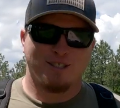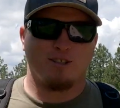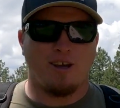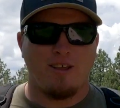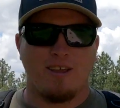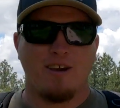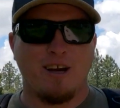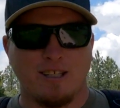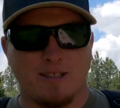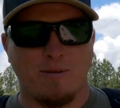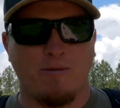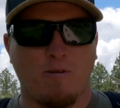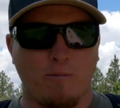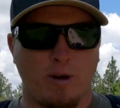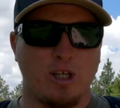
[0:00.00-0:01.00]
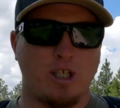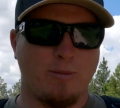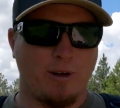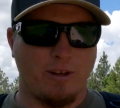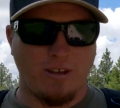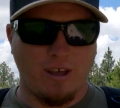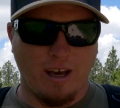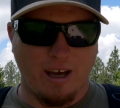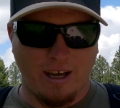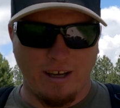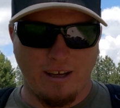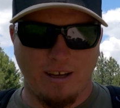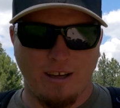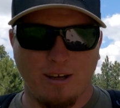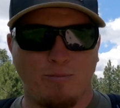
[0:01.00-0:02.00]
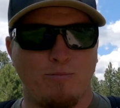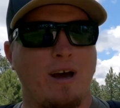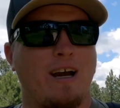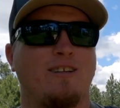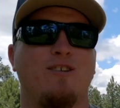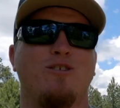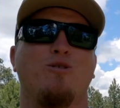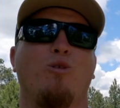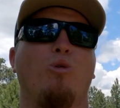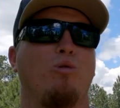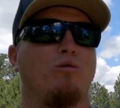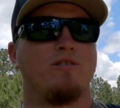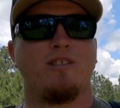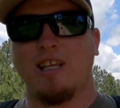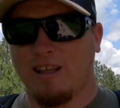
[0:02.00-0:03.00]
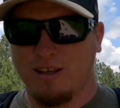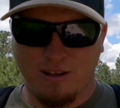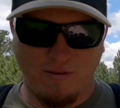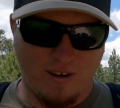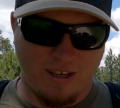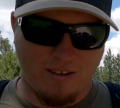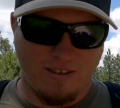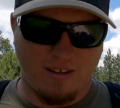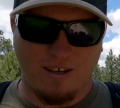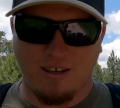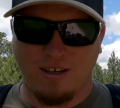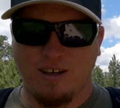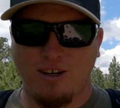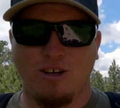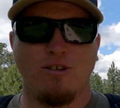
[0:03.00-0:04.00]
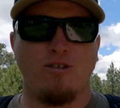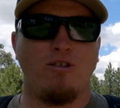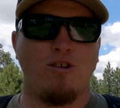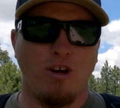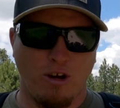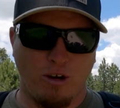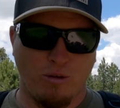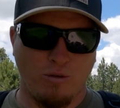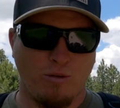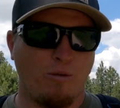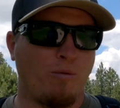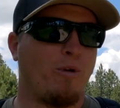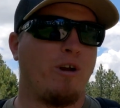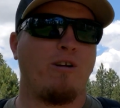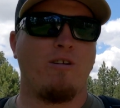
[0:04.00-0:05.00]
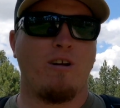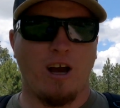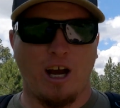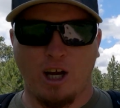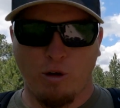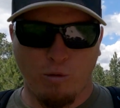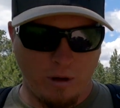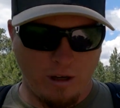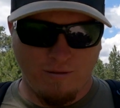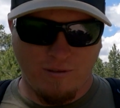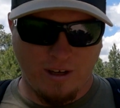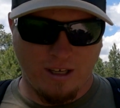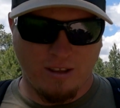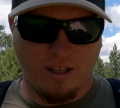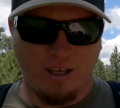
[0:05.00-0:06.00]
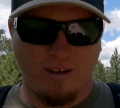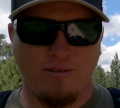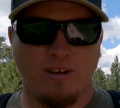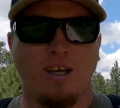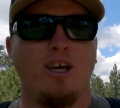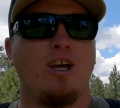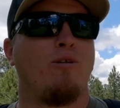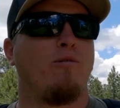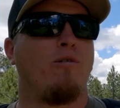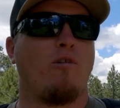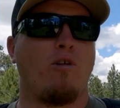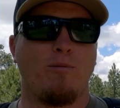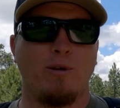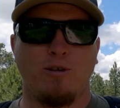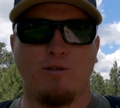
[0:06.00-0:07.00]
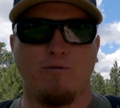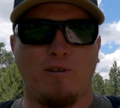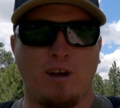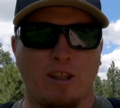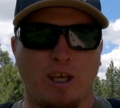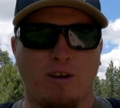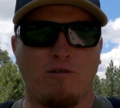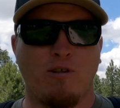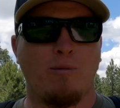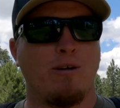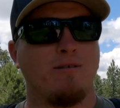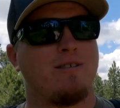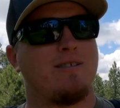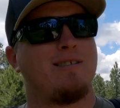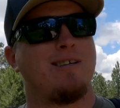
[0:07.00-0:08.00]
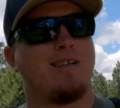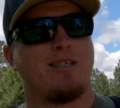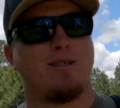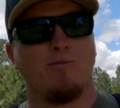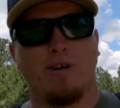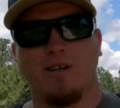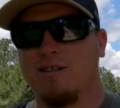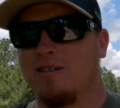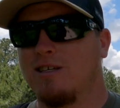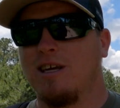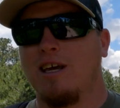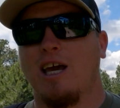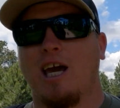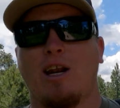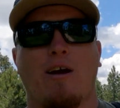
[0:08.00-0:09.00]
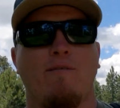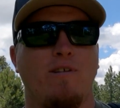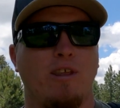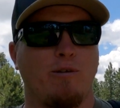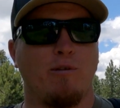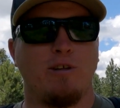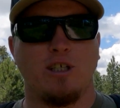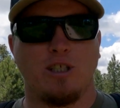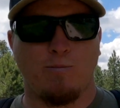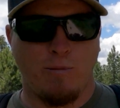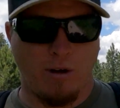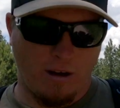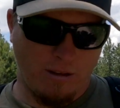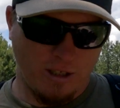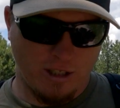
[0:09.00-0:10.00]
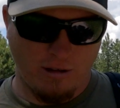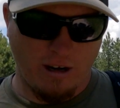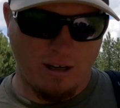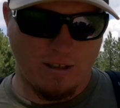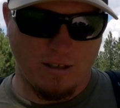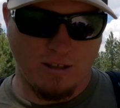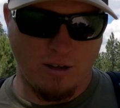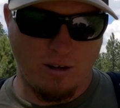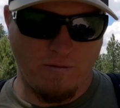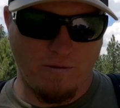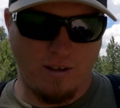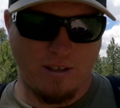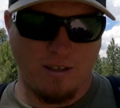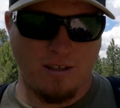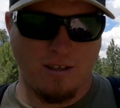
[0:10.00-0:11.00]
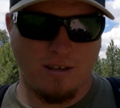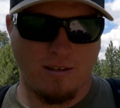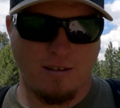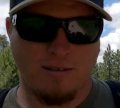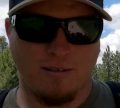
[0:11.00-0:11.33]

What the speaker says: So now that you got some information about the hike, back to this whole selling the van thing. No, we are not quitting van life. We've only been doing van life for about 6 months, and I feel like we just barely scratched the surface.